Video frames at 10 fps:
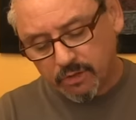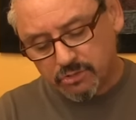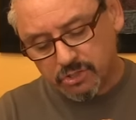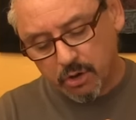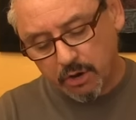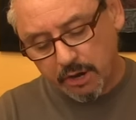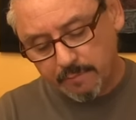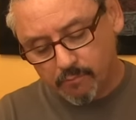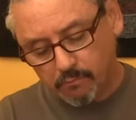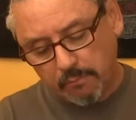So good.
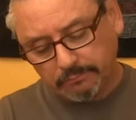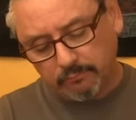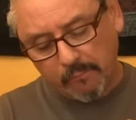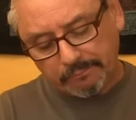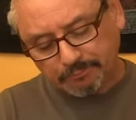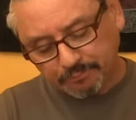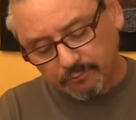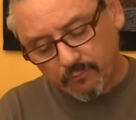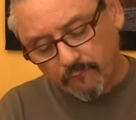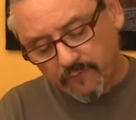
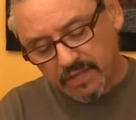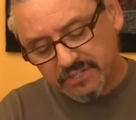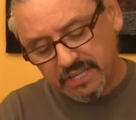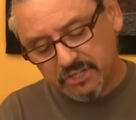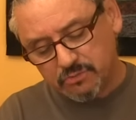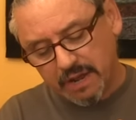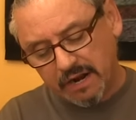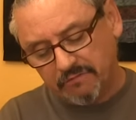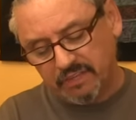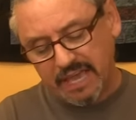Take this right
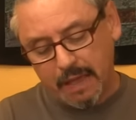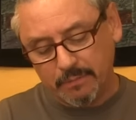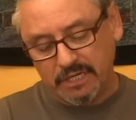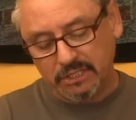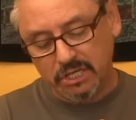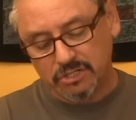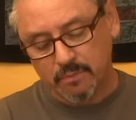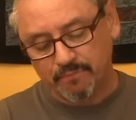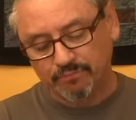off the cap and eat this.